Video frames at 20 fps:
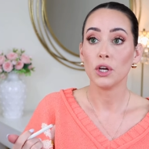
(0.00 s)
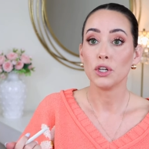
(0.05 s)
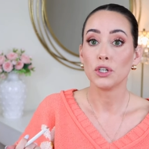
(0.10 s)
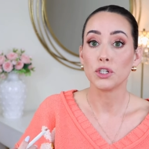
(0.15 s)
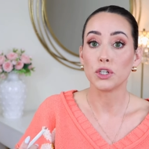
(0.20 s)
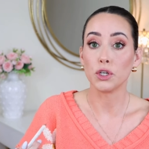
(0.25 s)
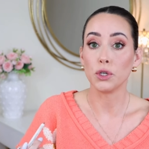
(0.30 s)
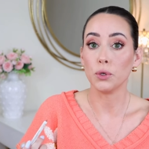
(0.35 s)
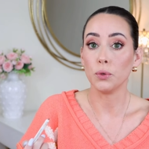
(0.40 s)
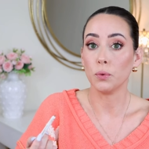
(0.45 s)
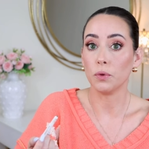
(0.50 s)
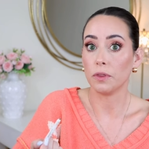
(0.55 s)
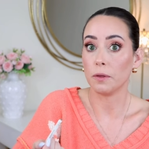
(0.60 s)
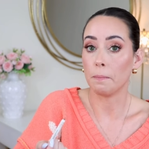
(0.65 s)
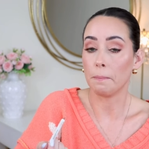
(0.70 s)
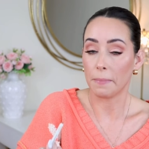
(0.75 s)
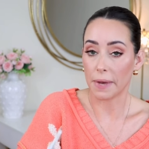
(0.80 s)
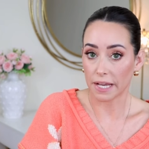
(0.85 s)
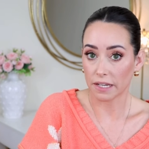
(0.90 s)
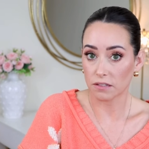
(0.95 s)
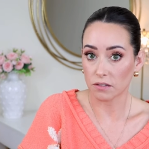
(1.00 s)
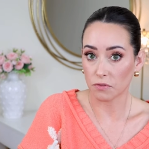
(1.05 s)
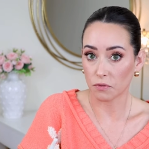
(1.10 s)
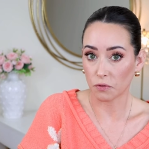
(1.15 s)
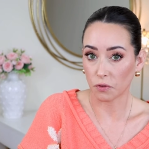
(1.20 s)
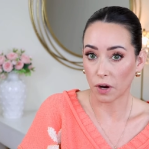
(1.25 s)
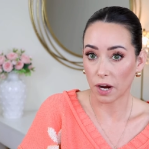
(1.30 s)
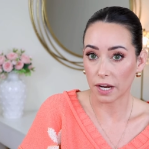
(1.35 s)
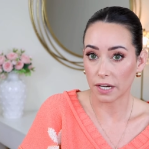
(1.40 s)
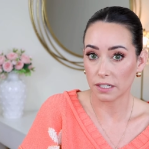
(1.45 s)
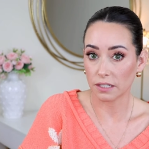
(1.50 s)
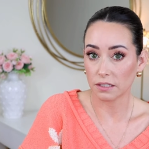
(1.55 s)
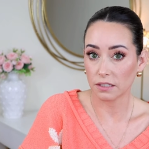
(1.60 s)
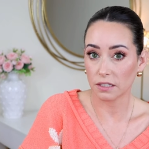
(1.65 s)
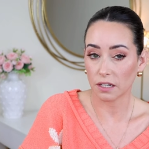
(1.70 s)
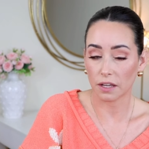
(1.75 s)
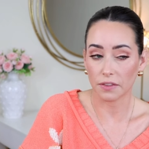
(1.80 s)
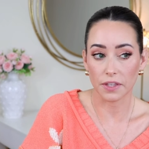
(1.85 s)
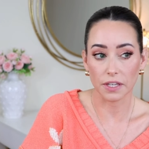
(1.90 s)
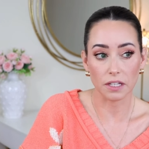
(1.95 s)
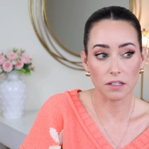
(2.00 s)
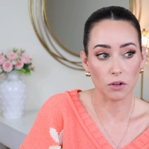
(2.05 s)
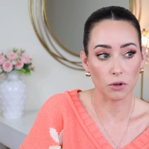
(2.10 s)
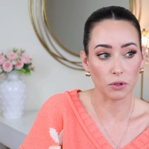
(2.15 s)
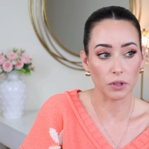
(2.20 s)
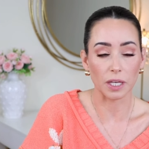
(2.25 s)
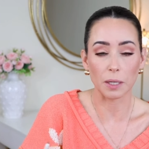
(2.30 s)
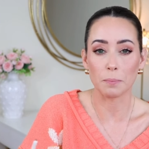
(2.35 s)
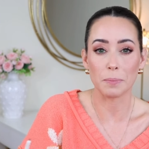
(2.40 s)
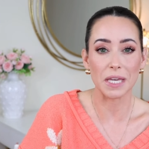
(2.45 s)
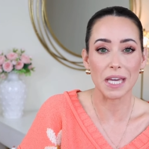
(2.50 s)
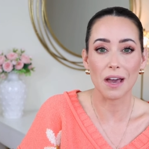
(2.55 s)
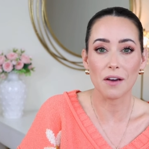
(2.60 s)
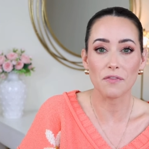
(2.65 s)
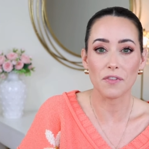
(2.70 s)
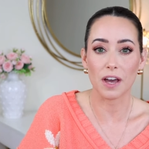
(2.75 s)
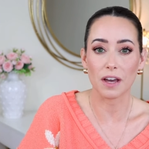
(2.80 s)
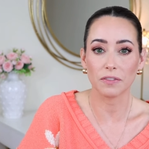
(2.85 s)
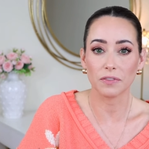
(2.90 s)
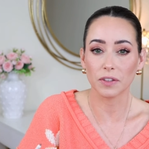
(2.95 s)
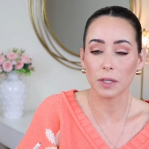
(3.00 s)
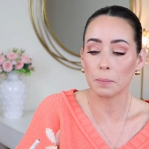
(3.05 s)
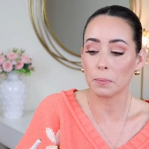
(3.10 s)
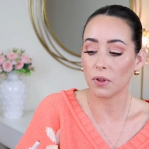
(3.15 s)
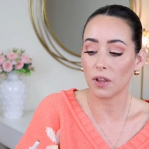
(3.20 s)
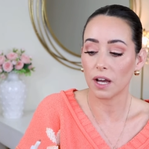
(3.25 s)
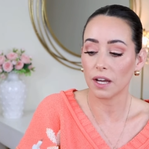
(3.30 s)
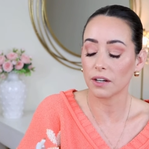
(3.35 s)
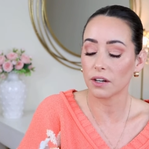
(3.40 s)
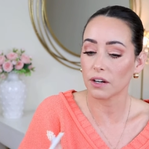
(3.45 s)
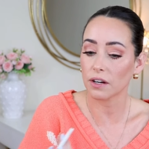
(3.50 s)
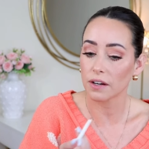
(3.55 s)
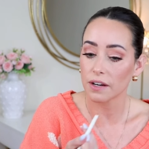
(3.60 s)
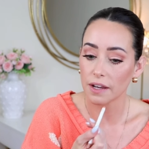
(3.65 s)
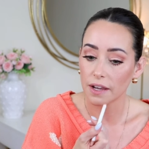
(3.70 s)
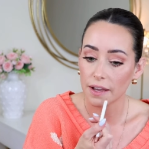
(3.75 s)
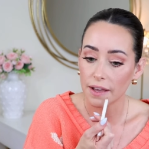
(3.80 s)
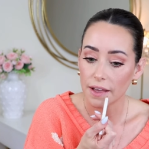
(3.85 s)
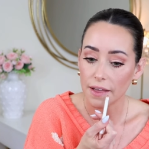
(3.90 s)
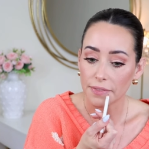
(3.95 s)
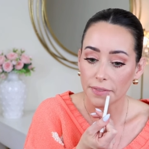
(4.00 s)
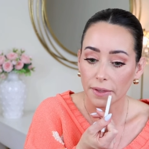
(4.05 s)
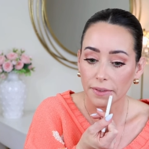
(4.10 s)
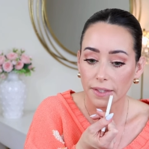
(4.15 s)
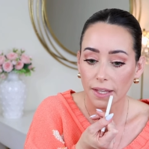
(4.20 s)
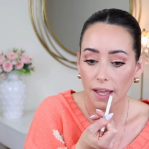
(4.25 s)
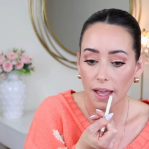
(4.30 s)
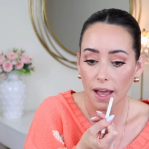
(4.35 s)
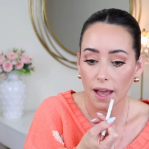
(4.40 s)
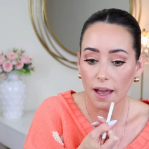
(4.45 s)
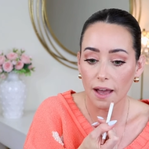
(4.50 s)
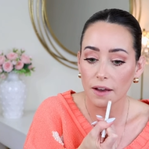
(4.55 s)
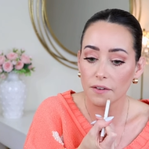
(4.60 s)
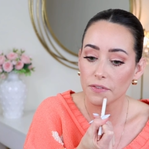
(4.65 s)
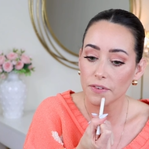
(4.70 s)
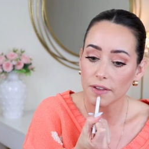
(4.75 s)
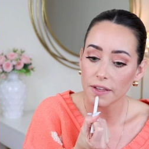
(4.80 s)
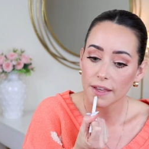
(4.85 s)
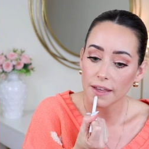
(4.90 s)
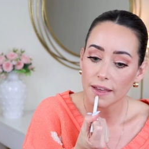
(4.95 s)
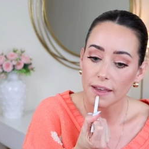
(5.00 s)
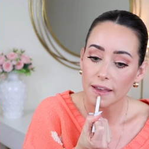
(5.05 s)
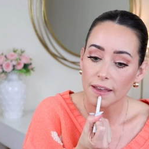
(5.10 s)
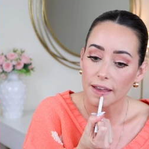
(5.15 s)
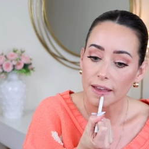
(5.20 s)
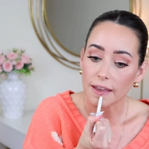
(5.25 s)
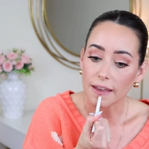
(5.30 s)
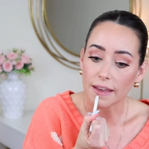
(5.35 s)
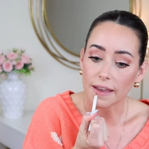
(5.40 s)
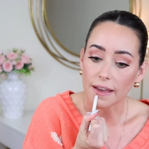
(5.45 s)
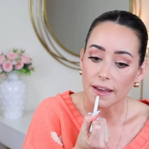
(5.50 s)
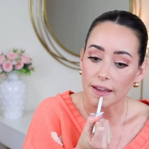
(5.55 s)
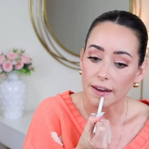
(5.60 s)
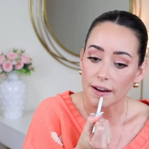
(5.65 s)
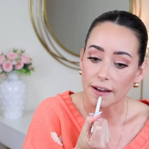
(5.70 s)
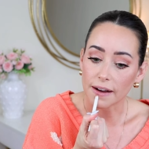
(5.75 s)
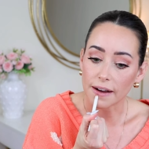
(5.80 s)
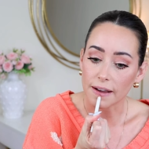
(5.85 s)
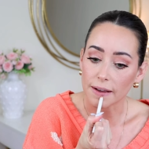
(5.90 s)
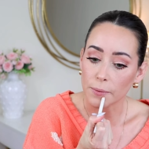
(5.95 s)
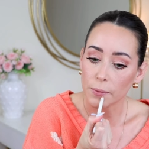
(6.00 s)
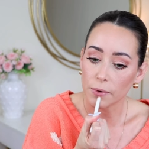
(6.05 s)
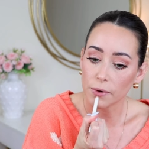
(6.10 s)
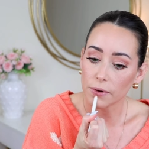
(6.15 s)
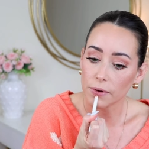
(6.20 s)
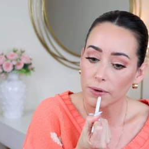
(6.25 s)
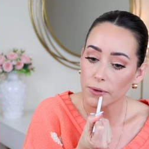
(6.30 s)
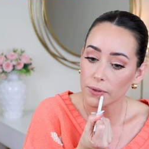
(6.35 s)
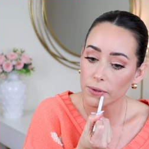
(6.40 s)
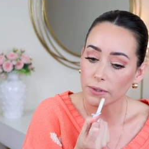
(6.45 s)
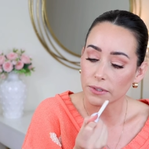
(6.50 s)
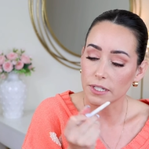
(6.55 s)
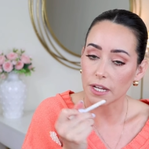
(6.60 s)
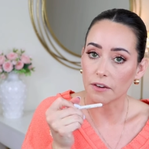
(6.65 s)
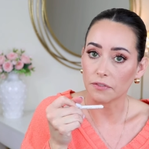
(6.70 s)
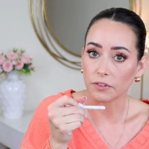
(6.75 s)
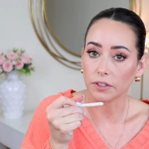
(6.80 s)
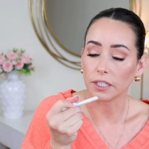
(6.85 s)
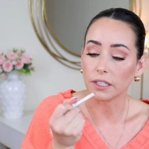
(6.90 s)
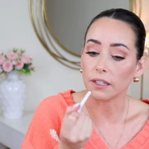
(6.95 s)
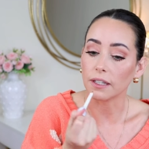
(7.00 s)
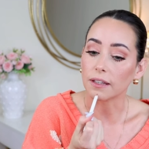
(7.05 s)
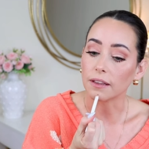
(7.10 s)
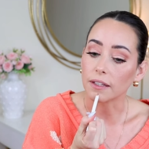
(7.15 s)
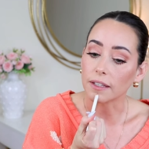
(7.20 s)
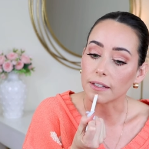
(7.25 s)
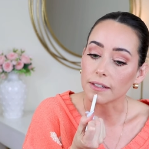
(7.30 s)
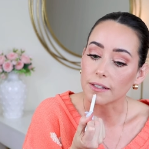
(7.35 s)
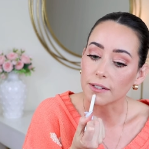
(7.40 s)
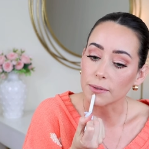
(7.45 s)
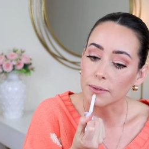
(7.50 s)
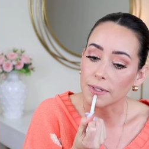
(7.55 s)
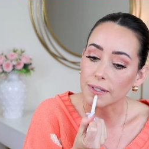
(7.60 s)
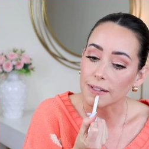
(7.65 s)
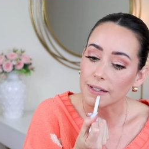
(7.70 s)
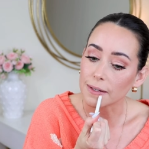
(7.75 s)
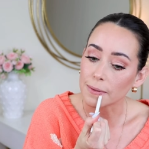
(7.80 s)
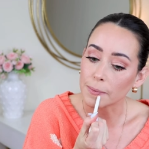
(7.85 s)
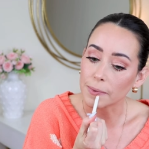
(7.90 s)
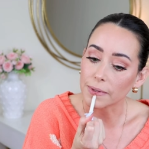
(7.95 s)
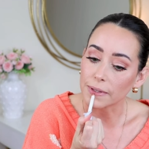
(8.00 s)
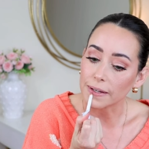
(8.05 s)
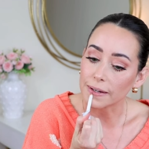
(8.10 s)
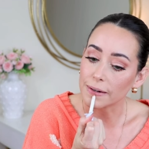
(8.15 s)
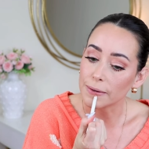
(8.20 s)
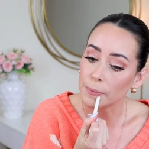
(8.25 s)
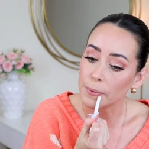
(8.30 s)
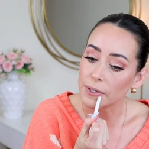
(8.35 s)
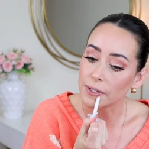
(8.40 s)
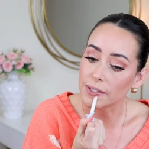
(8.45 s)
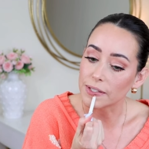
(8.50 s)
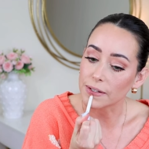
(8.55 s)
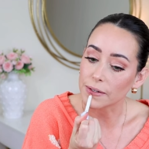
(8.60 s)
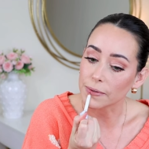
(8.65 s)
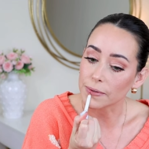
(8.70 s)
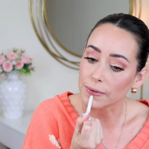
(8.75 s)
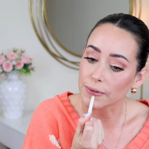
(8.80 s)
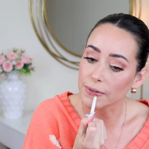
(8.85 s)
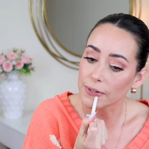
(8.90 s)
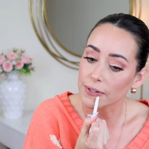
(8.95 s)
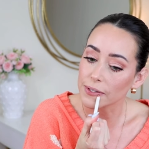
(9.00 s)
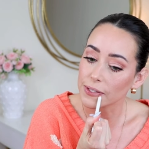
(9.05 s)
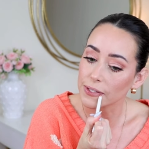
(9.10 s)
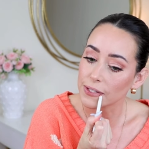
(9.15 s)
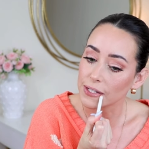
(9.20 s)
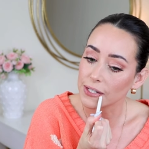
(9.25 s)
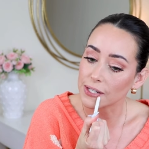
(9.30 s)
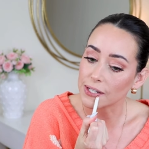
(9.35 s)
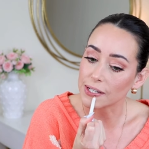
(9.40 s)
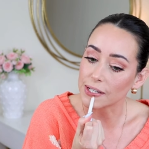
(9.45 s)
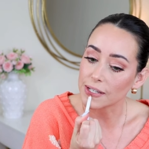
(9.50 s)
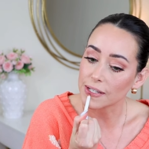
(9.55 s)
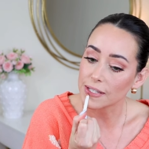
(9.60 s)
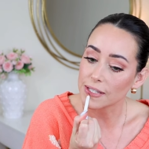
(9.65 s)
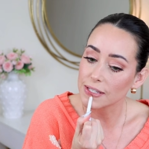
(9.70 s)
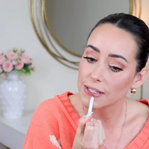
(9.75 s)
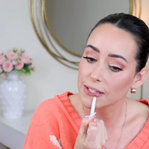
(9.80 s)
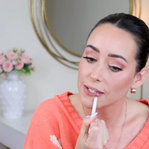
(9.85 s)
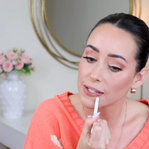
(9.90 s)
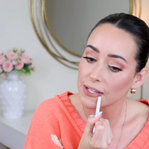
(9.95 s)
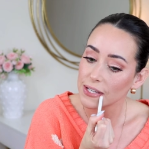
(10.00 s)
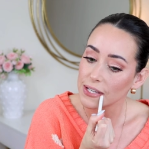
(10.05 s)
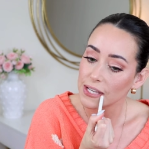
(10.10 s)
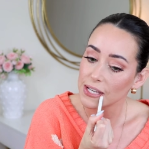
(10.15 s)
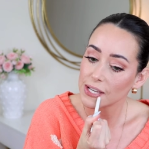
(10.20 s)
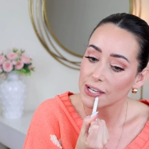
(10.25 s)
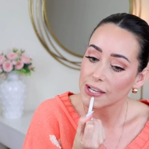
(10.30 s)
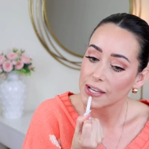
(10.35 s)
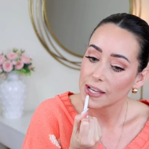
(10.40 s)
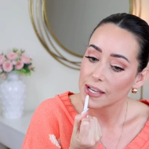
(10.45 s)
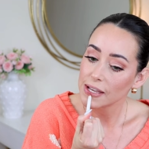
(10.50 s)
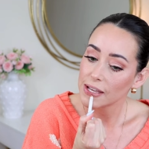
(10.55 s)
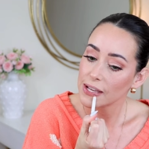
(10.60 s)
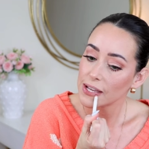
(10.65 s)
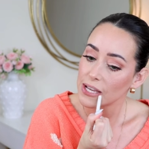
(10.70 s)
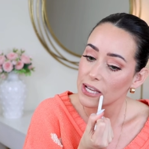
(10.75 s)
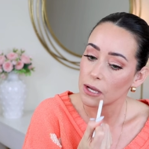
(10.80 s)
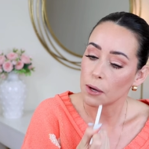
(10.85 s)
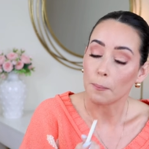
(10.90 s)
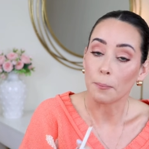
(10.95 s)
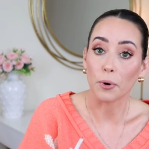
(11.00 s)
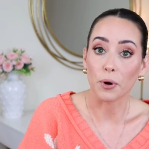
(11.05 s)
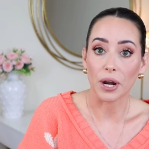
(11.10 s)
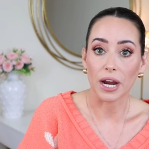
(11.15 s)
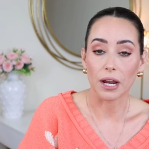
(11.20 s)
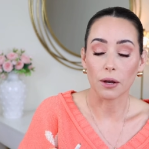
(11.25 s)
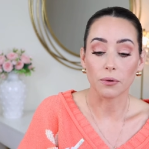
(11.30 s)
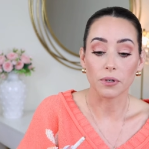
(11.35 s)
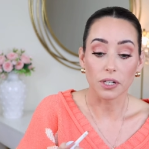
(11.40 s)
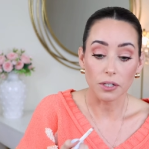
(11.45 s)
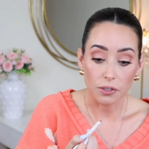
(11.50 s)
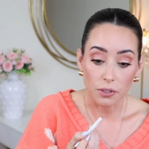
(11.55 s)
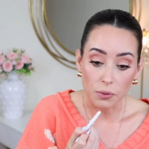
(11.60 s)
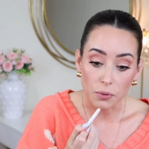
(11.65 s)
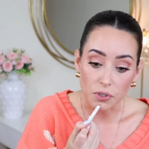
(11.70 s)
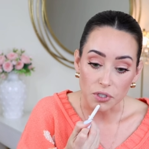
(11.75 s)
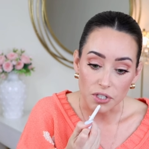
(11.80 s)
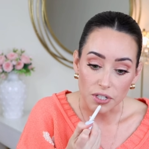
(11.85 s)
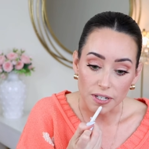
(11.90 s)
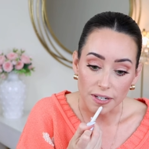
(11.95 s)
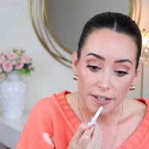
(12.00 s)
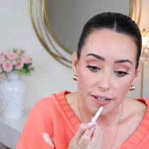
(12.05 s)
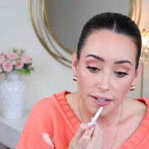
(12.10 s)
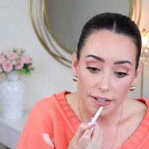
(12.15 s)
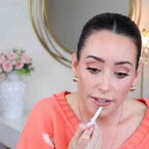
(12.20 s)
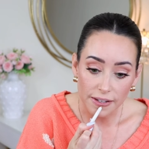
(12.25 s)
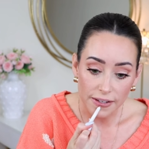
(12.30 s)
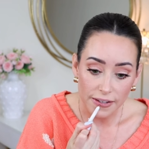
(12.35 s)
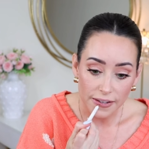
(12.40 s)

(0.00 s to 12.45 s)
to the best friend, I think, or like BFF lip liner that they have. And I will definitely like link to it down below, but it's a really nice brown nude shade.